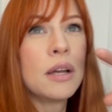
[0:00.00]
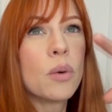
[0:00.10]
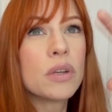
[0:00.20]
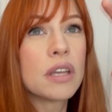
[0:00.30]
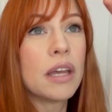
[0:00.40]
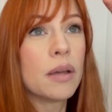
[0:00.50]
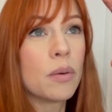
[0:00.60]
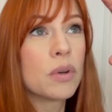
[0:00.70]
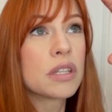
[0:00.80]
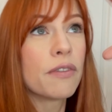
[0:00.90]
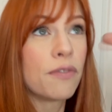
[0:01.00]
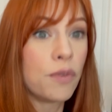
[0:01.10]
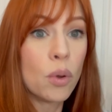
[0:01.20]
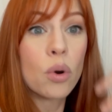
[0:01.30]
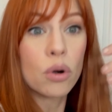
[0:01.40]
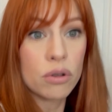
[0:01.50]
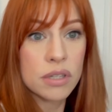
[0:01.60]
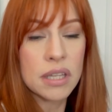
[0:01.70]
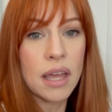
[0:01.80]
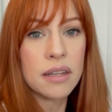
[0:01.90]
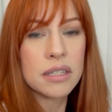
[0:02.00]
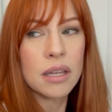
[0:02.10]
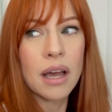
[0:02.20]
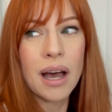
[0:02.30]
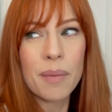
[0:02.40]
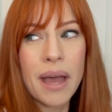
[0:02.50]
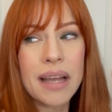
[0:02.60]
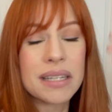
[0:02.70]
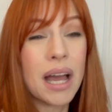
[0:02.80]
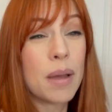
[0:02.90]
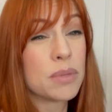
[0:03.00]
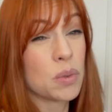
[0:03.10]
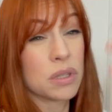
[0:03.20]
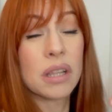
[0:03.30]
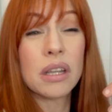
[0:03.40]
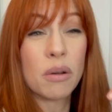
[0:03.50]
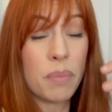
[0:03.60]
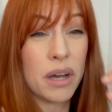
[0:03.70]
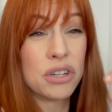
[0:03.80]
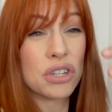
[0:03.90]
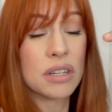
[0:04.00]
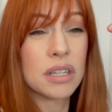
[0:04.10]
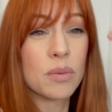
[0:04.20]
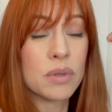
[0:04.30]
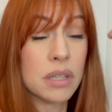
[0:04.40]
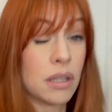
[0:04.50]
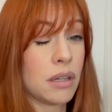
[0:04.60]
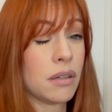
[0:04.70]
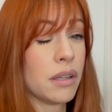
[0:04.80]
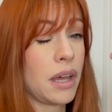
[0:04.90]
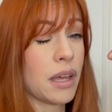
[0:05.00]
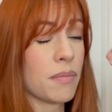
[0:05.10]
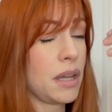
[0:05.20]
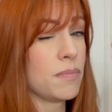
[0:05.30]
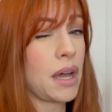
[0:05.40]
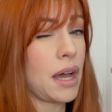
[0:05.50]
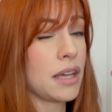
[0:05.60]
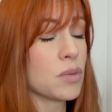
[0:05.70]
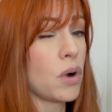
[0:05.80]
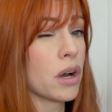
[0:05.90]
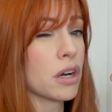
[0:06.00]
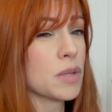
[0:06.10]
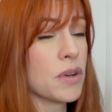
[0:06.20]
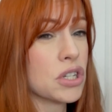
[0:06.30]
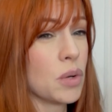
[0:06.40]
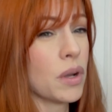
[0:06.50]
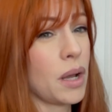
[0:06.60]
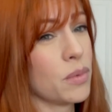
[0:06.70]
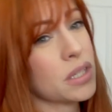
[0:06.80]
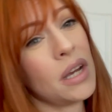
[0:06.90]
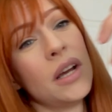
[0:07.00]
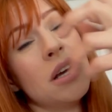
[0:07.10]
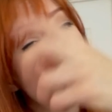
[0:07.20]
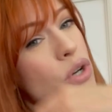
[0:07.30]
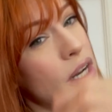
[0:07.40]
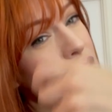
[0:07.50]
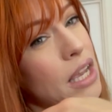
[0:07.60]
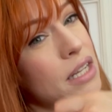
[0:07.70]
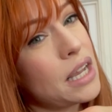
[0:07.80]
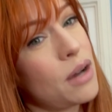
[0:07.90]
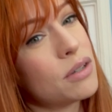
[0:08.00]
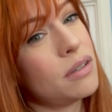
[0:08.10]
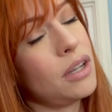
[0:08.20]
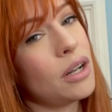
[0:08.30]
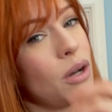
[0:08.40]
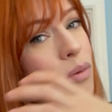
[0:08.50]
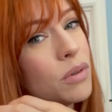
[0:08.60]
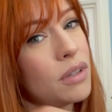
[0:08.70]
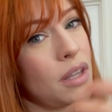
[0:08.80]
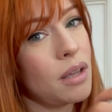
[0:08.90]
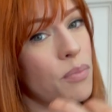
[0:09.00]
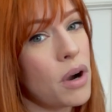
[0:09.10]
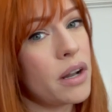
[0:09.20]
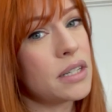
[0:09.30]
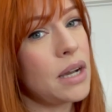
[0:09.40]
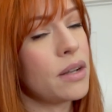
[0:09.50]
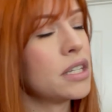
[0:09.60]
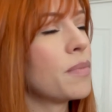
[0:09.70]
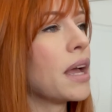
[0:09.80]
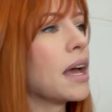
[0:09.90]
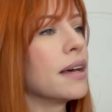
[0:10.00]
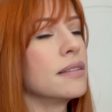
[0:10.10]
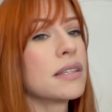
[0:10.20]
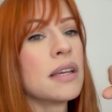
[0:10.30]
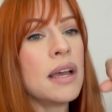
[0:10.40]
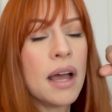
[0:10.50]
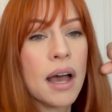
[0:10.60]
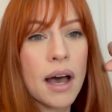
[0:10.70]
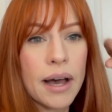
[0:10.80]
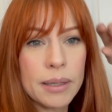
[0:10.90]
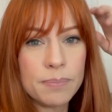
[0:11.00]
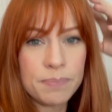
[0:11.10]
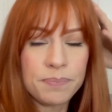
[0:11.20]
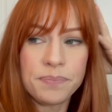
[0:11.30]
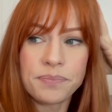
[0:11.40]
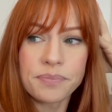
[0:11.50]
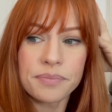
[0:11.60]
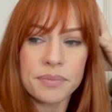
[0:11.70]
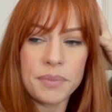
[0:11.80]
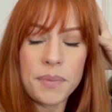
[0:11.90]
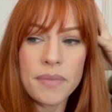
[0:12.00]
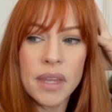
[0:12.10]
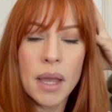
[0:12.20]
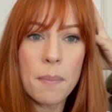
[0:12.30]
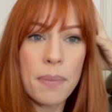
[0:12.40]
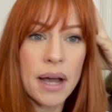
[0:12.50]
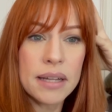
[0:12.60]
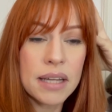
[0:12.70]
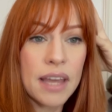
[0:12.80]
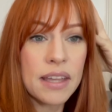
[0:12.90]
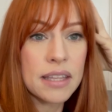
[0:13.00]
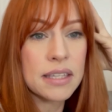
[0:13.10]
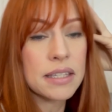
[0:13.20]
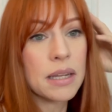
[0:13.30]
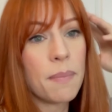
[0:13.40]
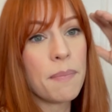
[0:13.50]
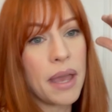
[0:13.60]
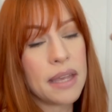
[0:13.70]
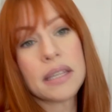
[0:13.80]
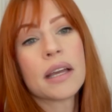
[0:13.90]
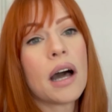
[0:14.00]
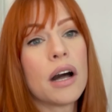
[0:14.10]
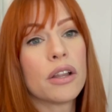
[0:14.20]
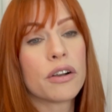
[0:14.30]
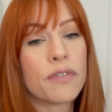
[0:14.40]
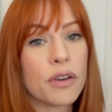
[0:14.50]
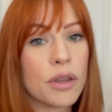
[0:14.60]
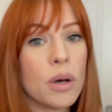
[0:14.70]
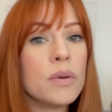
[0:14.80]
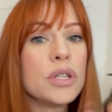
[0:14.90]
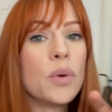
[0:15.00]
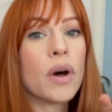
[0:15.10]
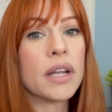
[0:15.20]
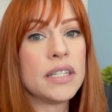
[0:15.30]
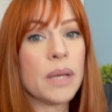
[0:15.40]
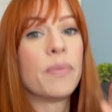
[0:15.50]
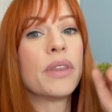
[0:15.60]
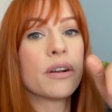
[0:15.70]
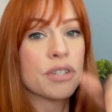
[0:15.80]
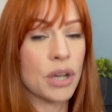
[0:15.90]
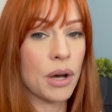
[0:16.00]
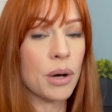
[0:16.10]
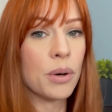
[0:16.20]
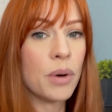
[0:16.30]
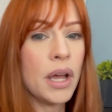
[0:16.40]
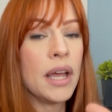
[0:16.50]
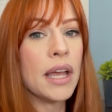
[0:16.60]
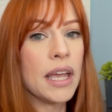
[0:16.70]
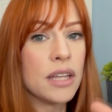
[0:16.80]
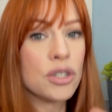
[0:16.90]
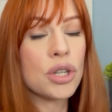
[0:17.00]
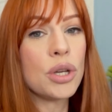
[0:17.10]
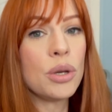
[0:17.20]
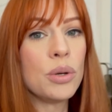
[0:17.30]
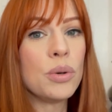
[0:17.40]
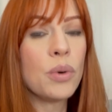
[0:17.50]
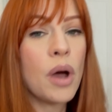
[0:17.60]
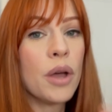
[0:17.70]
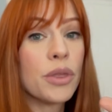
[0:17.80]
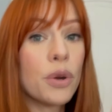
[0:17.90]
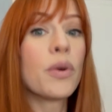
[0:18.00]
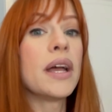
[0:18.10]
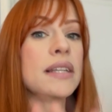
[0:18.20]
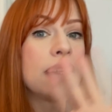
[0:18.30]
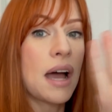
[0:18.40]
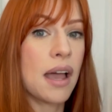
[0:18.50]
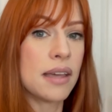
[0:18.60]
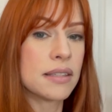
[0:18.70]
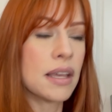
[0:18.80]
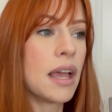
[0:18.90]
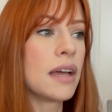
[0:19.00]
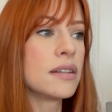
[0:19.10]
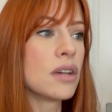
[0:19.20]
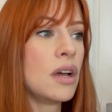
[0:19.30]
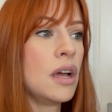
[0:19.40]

was, it was a floral scent. At times it was a little pungent. It was a little like, made my eyes water, especially when I was trying to get down, you know, the product down into my ends. But I think this is an amazing color for those who want to dip their toe into the red dyes, and